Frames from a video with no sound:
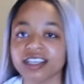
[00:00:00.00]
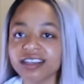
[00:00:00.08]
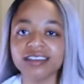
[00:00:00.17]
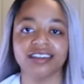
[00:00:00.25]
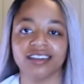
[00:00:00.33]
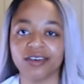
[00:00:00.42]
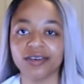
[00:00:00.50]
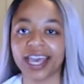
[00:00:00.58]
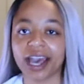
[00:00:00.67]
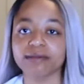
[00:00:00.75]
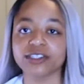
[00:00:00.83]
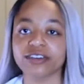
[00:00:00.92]
you know,
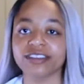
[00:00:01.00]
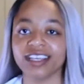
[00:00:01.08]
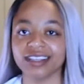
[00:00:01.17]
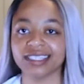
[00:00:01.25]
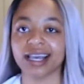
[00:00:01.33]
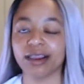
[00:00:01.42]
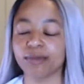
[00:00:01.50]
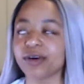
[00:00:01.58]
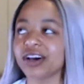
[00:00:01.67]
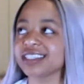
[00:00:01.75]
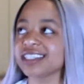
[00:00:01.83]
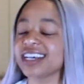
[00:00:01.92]
capture the entire
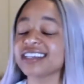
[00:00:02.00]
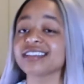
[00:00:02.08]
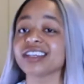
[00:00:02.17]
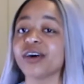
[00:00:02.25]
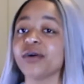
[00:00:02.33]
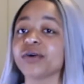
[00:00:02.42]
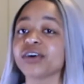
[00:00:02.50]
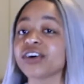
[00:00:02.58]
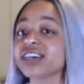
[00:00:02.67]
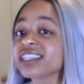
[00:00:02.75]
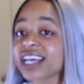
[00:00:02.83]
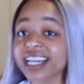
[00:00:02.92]
process. So
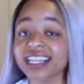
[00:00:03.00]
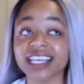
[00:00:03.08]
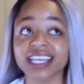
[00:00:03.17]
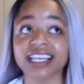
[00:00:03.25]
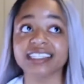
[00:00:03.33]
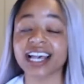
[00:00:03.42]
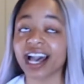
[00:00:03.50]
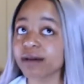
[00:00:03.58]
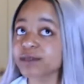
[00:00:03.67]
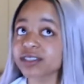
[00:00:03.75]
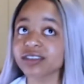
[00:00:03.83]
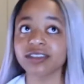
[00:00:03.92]
good lighting is
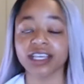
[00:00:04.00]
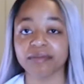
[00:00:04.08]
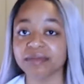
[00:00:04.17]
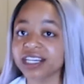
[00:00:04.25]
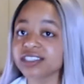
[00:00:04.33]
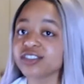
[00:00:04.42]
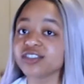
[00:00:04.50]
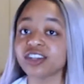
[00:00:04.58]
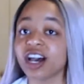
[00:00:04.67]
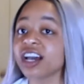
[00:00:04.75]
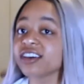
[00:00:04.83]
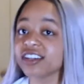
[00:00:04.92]
absolutely a must. You're
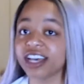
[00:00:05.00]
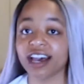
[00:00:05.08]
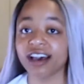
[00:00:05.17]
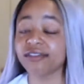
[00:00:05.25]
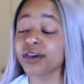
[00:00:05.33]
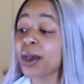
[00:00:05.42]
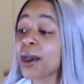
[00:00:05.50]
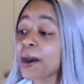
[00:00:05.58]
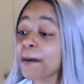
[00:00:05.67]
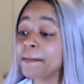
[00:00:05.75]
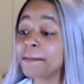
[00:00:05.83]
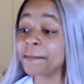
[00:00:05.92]
not gonna have
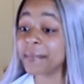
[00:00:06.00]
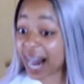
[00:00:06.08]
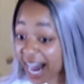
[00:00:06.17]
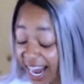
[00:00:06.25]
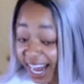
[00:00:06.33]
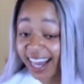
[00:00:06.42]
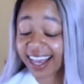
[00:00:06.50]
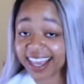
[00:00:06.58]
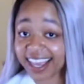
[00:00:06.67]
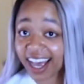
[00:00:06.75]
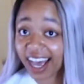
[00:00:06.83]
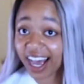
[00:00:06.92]

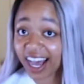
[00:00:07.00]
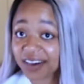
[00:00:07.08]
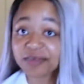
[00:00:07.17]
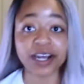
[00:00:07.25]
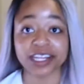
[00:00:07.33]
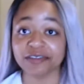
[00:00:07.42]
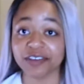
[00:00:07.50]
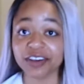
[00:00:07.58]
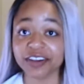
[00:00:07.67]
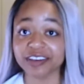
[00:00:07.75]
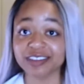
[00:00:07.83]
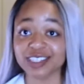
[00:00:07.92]
my wedding
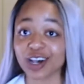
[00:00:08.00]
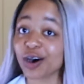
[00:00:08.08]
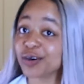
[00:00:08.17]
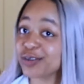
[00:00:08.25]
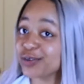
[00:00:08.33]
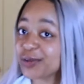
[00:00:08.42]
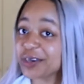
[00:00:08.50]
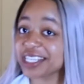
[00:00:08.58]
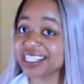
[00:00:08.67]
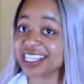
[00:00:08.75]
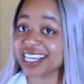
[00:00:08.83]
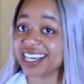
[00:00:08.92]
photos all
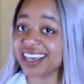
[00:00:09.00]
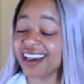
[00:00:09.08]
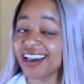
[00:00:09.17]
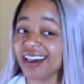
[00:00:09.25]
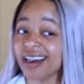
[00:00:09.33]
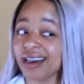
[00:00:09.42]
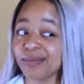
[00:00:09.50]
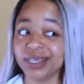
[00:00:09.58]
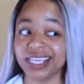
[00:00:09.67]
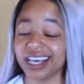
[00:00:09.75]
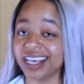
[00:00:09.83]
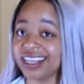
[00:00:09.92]
noisy
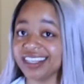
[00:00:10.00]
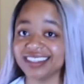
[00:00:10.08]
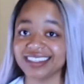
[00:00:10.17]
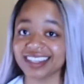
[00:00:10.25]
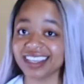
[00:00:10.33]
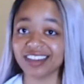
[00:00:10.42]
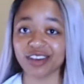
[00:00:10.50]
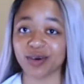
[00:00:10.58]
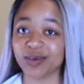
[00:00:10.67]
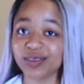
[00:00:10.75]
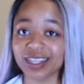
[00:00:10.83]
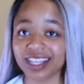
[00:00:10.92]
because, you
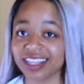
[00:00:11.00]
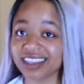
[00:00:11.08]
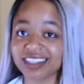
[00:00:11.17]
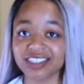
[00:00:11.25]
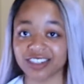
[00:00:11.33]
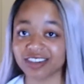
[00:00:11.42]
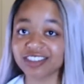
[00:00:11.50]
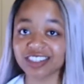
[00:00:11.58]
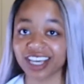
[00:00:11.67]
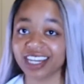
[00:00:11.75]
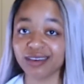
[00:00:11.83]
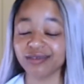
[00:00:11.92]
know, the church
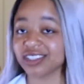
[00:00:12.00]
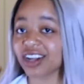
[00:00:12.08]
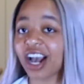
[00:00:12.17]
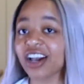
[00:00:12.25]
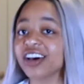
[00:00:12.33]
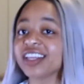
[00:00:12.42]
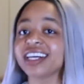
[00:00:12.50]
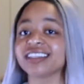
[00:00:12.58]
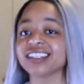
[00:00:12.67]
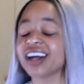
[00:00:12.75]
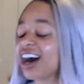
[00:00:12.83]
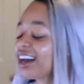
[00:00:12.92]
lighting was not good.
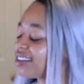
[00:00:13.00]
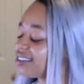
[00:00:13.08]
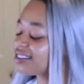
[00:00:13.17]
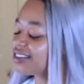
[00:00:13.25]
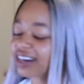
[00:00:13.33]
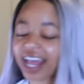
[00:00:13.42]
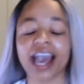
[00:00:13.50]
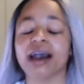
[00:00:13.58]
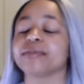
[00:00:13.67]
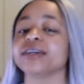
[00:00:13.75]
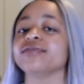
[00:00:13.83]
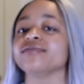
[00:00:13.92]
That's not gonna
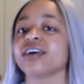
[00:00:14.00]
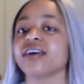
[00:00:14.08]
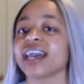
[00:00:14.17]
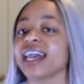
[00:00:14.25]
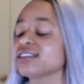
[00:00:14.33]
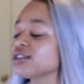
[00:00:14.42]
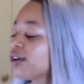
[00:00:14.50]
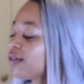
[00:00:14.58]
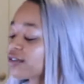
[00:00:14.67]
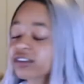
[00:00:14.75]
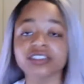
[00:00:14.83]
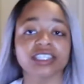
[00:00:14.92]
happen. Okay, so
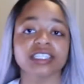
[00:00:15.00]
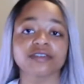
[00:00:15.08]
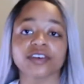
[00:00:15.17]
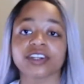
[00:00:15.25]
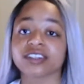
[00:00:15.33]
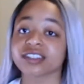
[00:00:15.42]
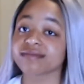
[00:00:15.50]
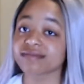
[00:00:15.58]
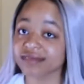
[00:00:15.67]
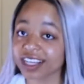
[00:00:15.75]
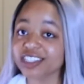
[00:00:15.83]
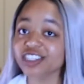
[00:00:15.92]
first things first, a